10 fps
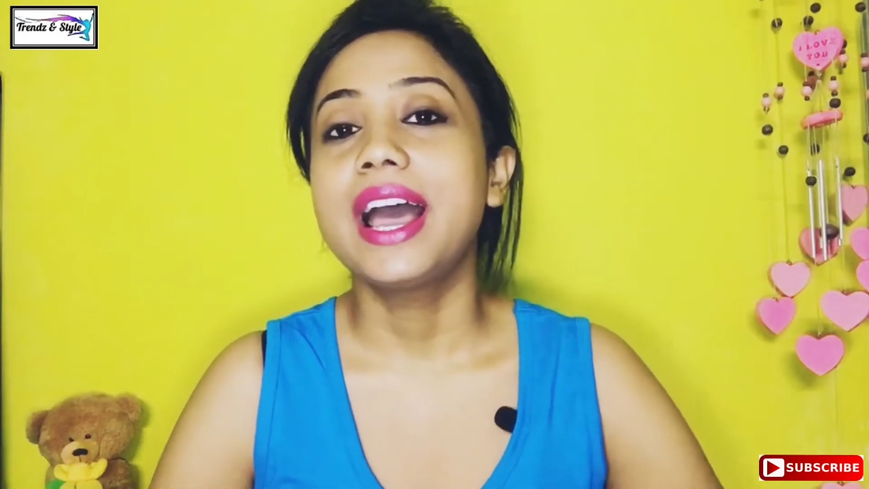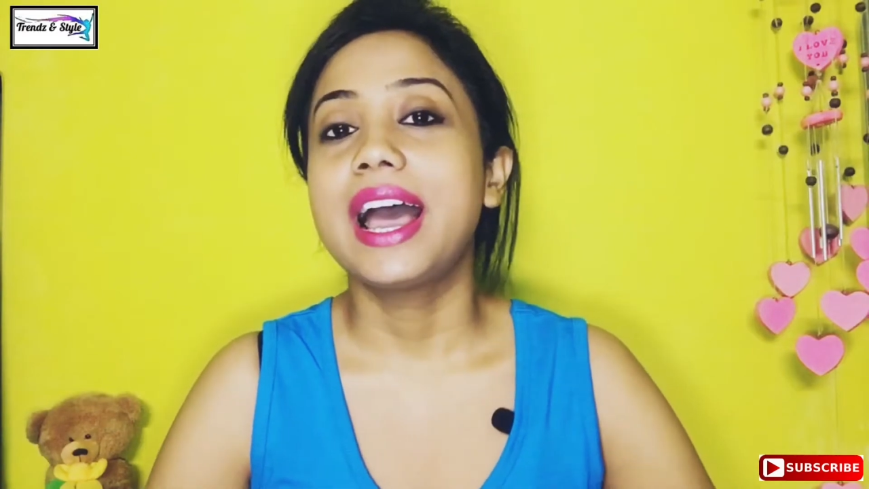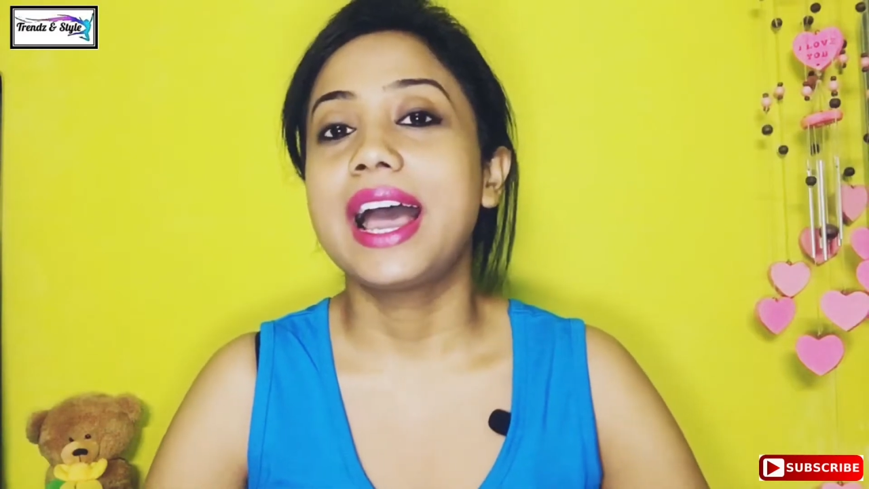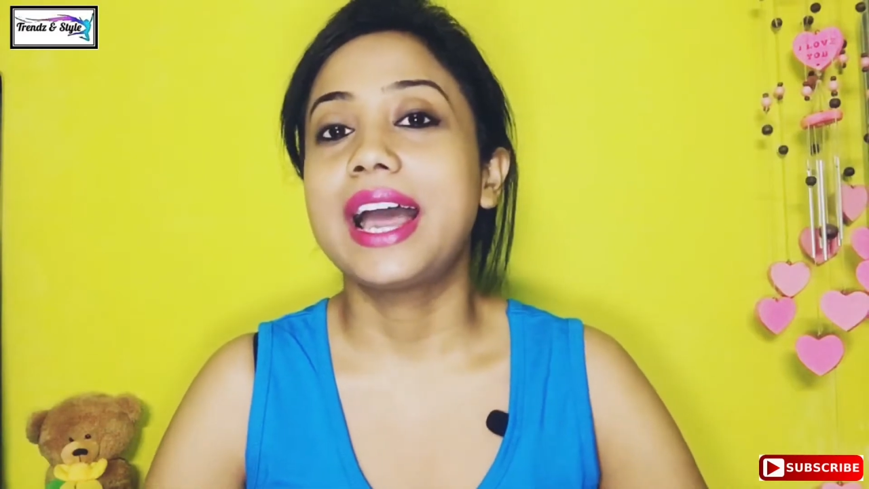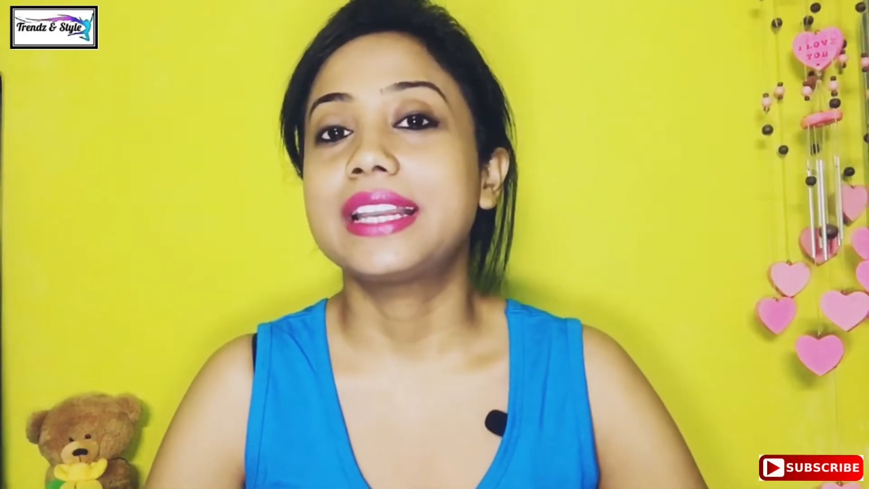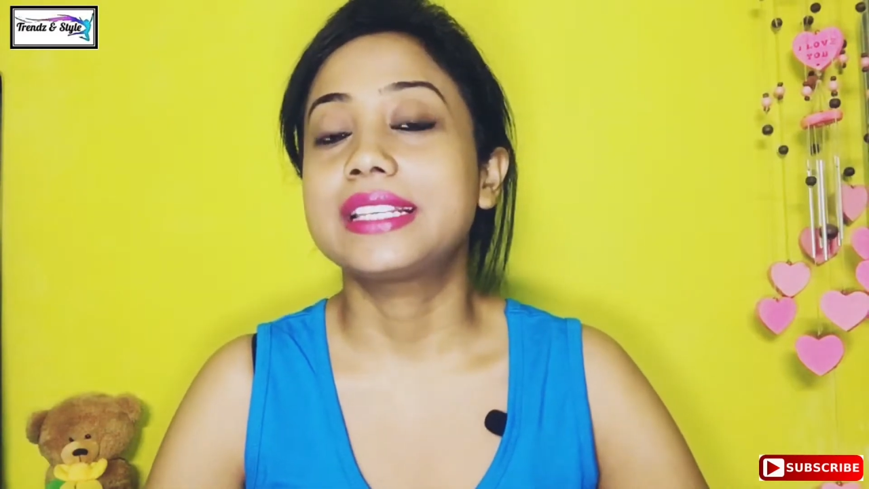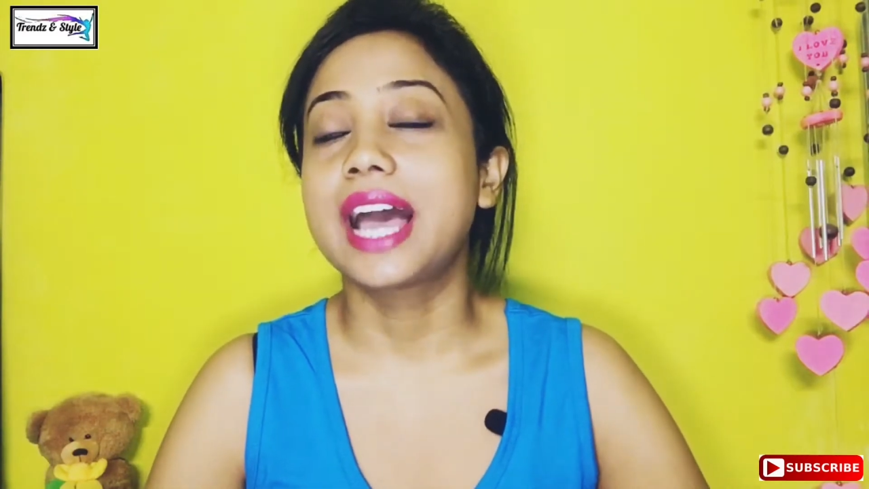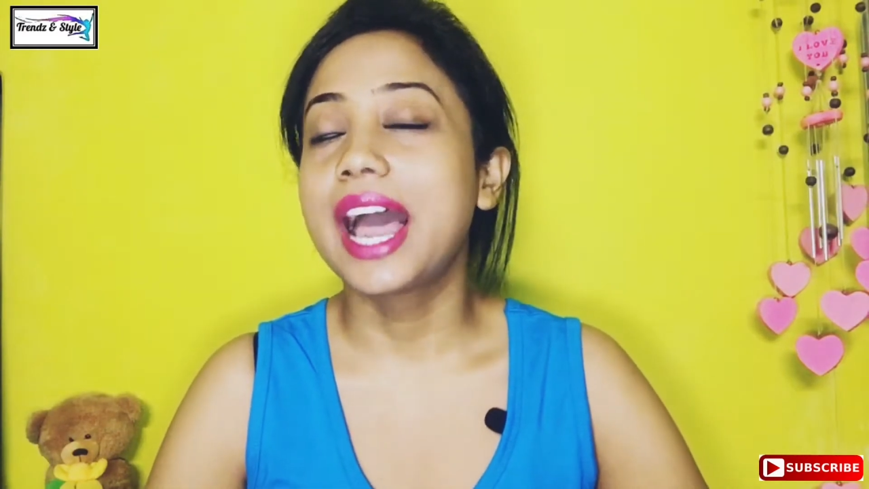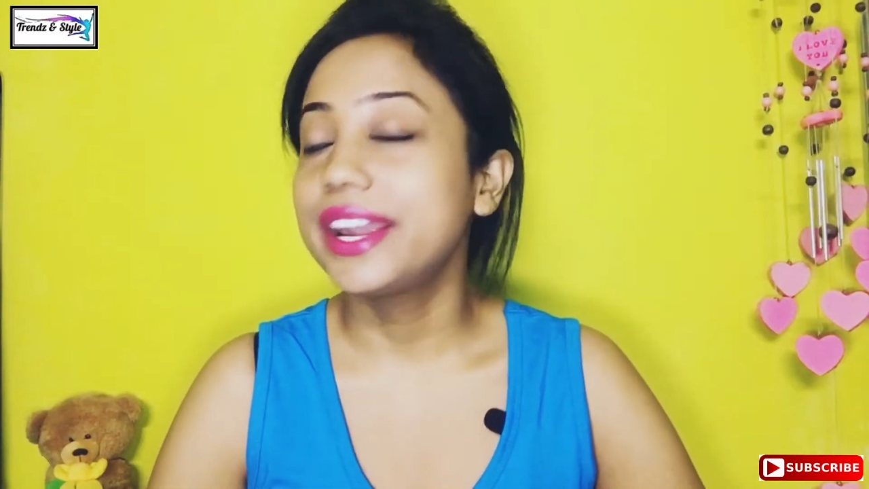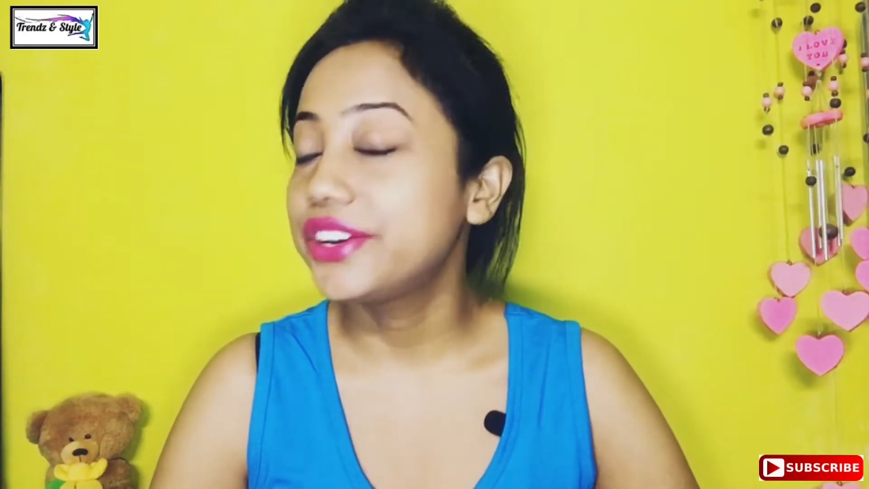and
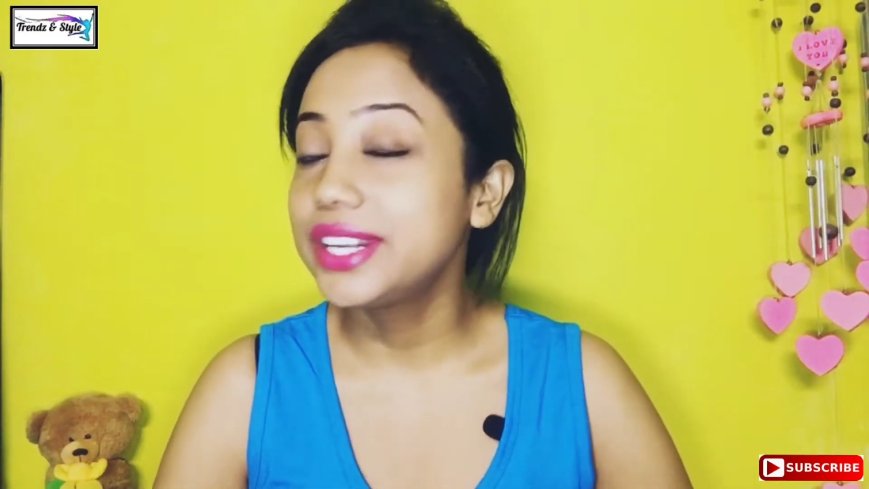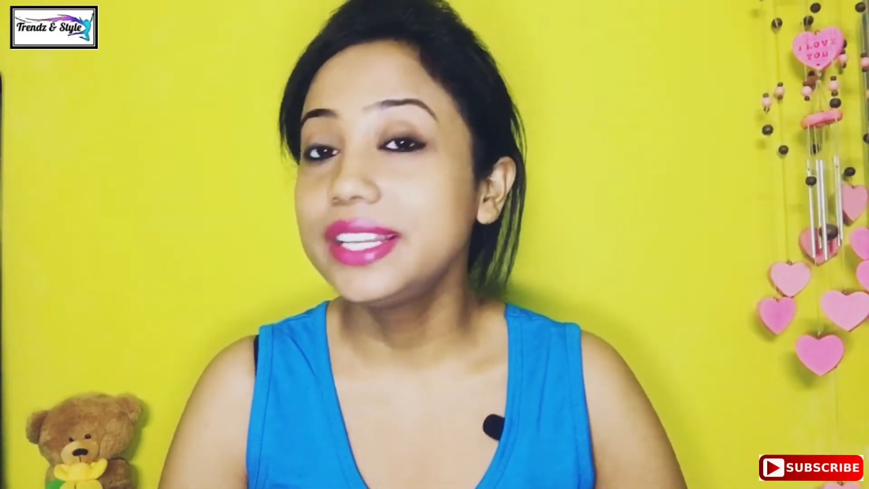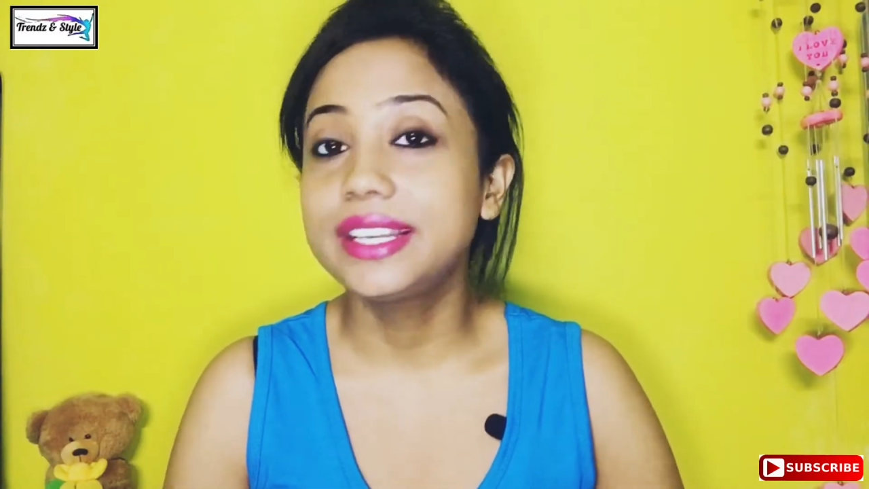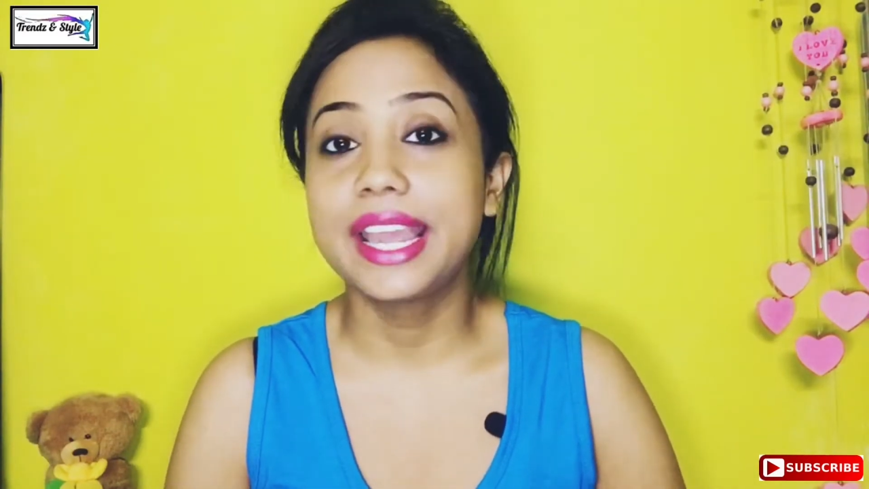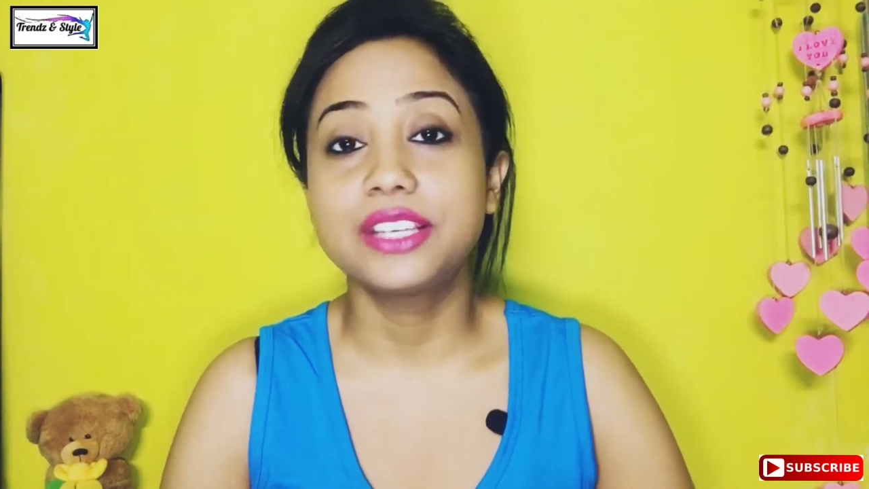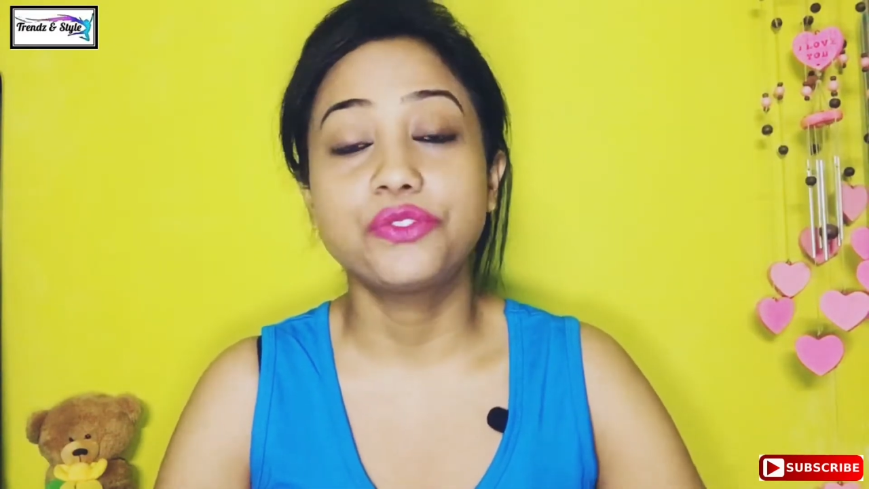I really get